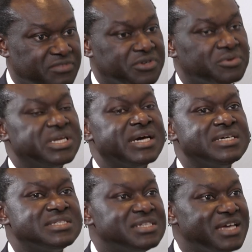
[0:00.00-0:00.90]
view, there
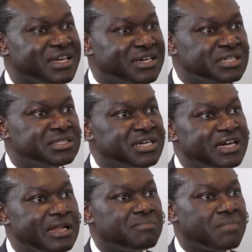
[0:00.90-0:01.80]
isn't a
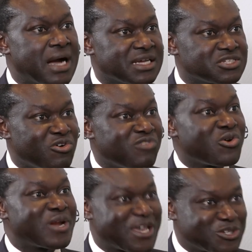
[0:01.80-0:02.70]
critical mass of
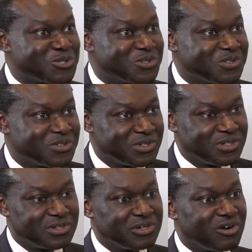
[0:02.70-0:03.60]
connection
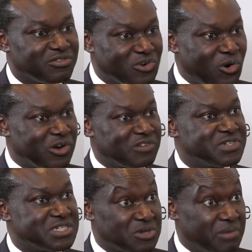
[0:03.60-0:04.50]
of all of
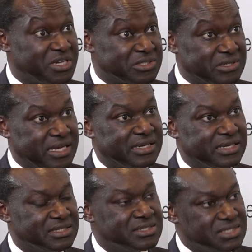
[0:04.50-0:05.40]
this coming together,
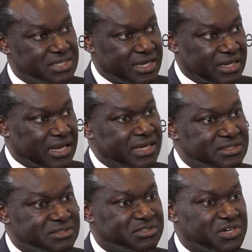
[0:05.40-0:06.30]
that is the
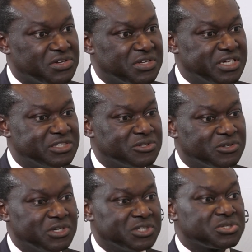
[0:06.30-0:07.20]
enlightened regulator,
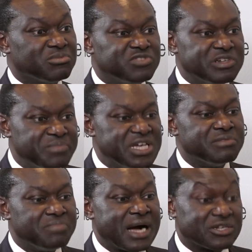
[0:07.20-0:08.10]
some of the
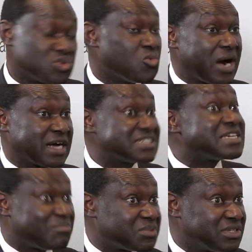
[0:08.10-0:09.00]
big banks who
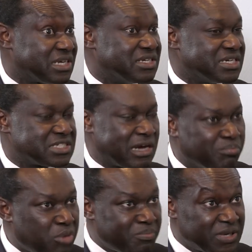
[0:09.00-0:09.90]
accept that there's a
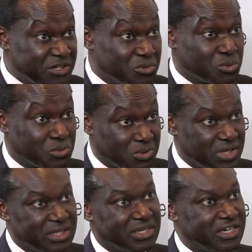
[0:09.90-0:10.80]
public good
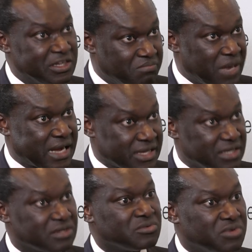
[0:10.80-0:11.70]
in banking